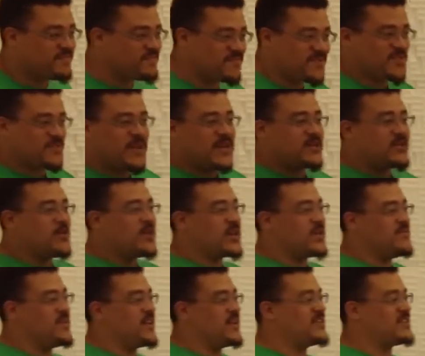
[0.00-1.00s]
spend 20
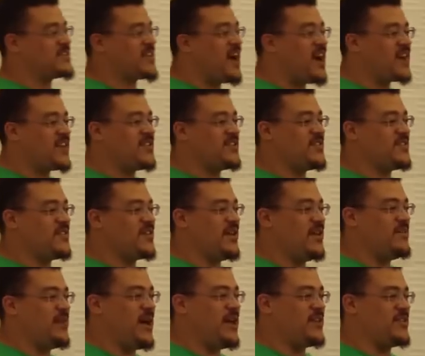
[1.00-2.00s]
minutes talking to you
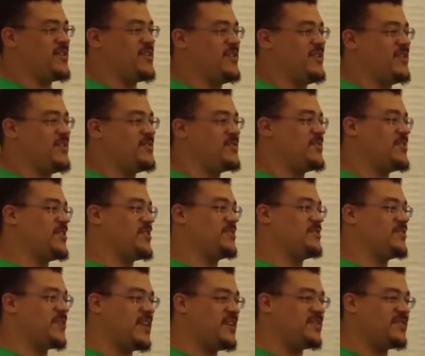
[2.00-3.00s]
about, their
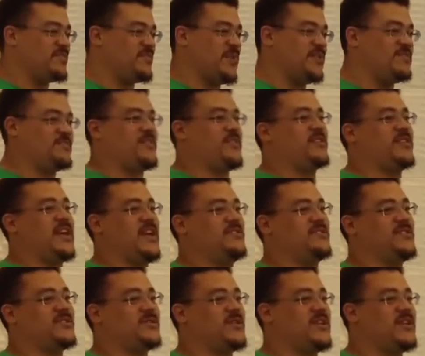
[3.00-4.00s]
kid's baseball game
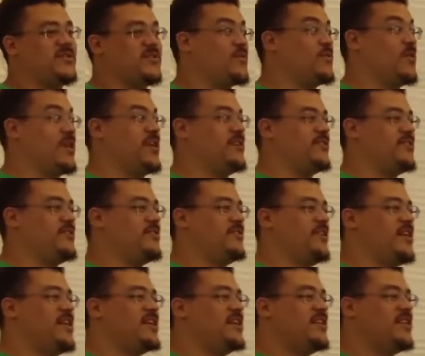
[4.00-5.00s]
this weekend or whatever,
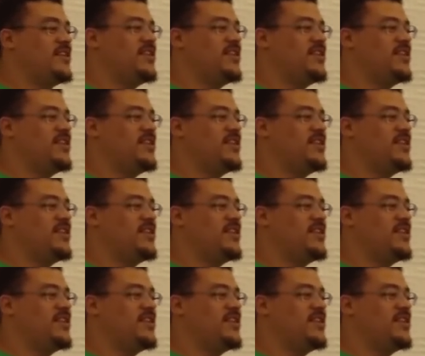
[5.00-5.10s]
right?